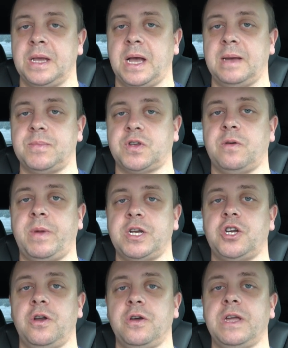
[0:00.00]
I'm so
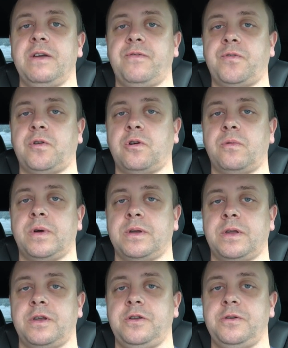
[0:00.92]
much looking
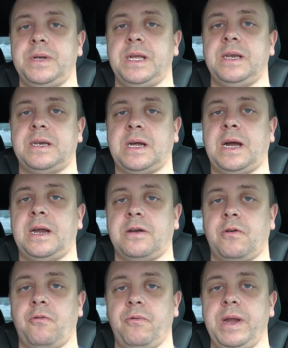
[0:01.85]
forward to the
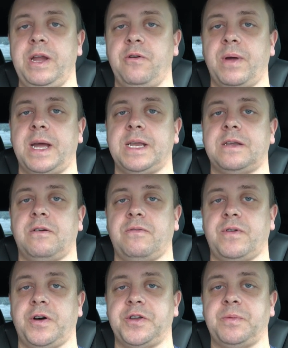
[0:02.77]
entire rewrite
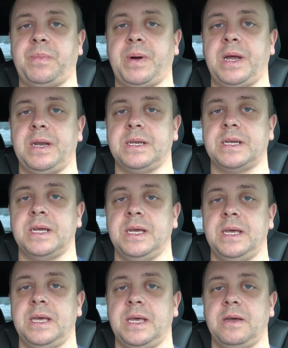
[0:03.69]
of Autopilot,
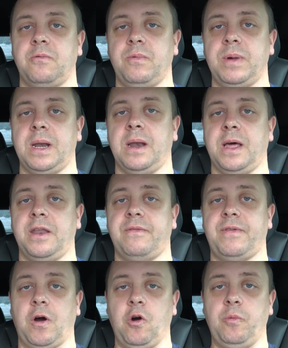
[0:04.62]
with a lot
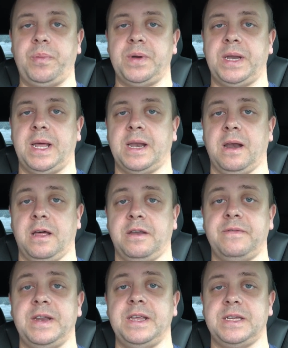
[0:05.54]
of hope that a
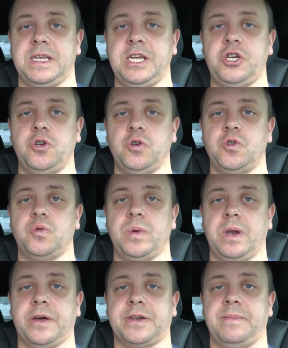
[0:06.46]
lot of these issues
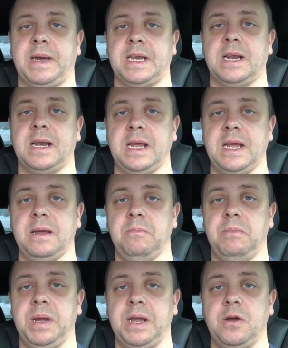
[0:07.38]
will automatically
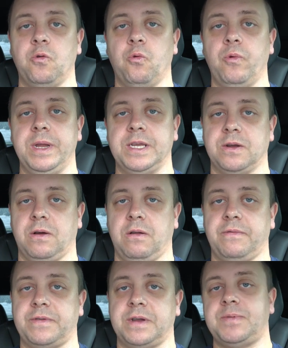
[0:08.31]
be
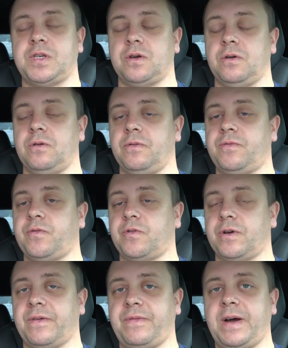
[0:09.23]
resolved. So
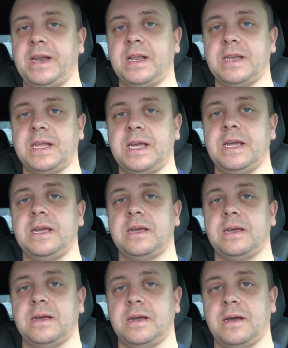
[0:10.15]
for the final thing,
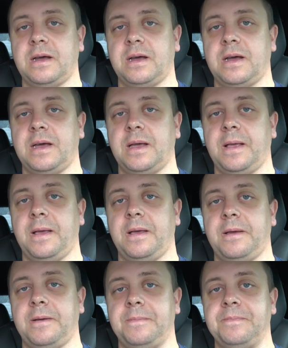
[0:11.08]

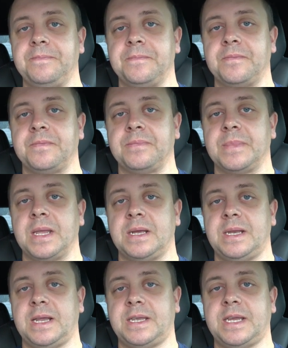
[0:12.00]

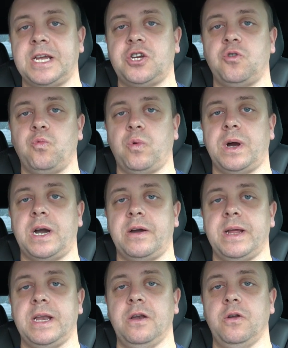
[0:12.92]
that section
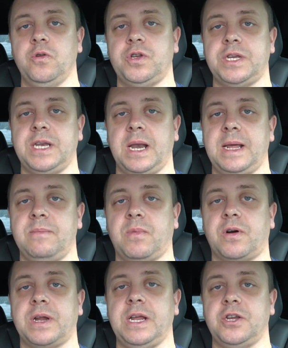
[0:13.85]
where it loses the lane
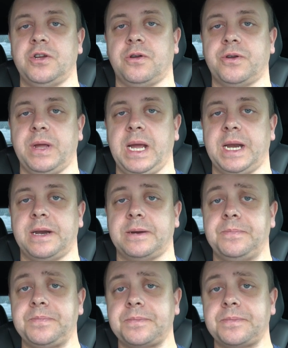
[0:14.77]
markings altogether,